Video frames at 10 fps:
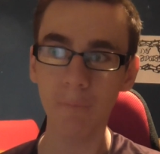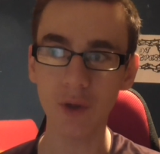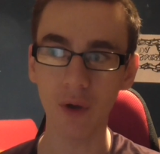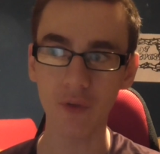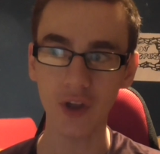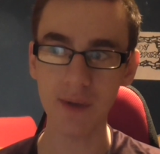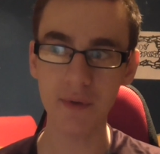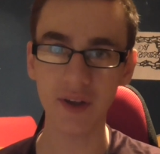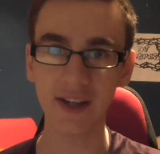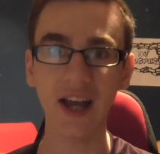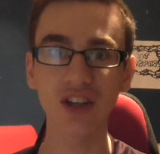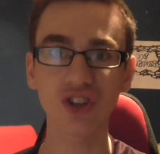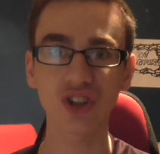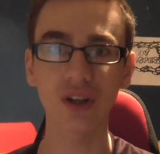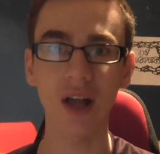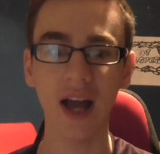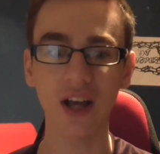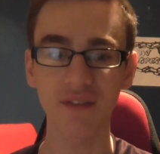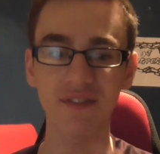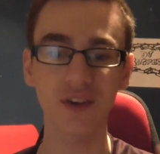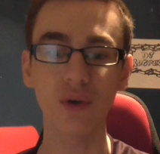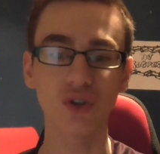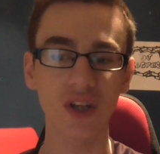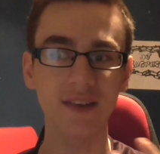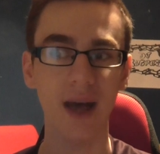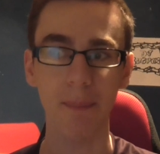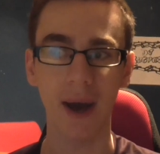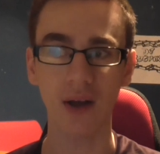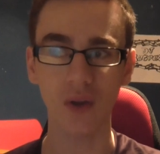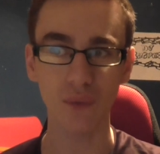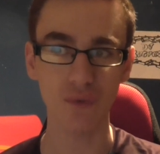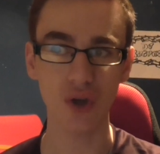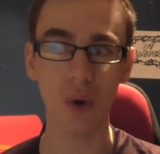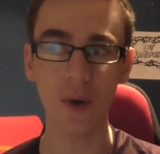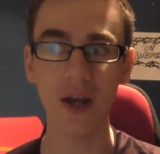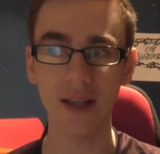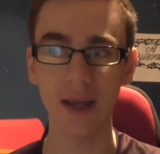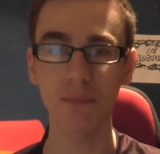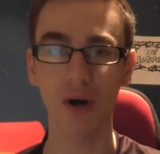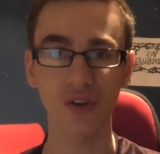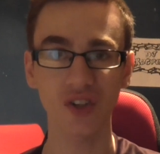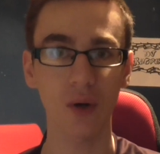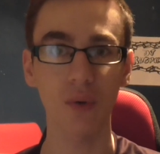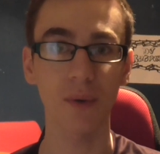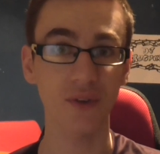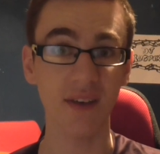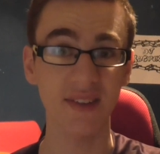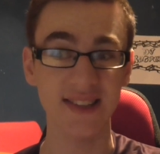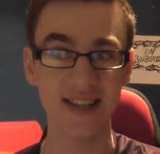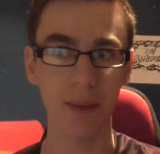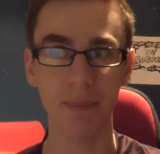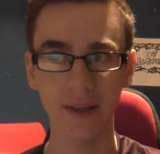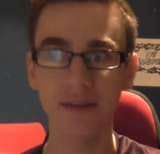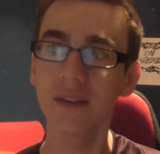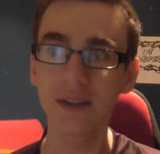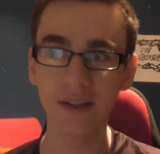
the communication and confusion in that back line resulted in Martial almost having a tap-in.